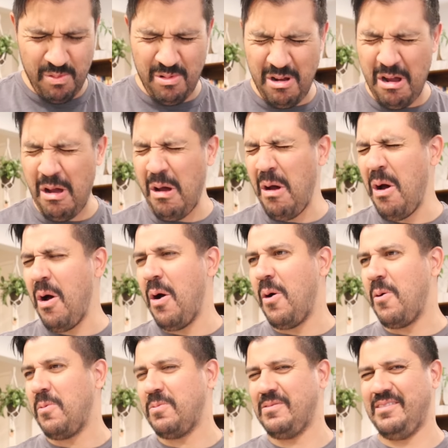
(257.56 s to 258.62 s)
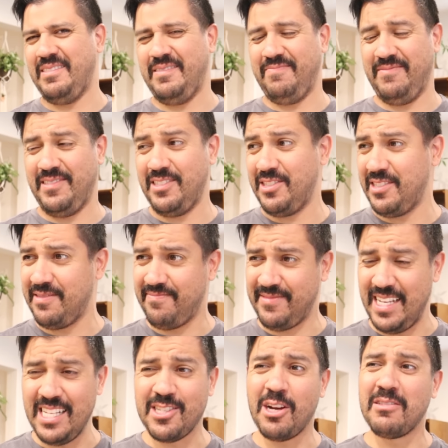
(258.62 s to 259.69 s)
Wow.
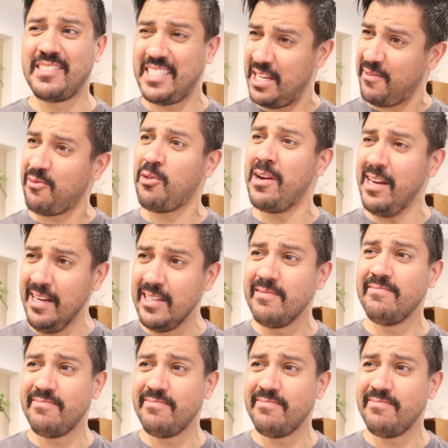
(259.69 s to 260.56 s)
These are different.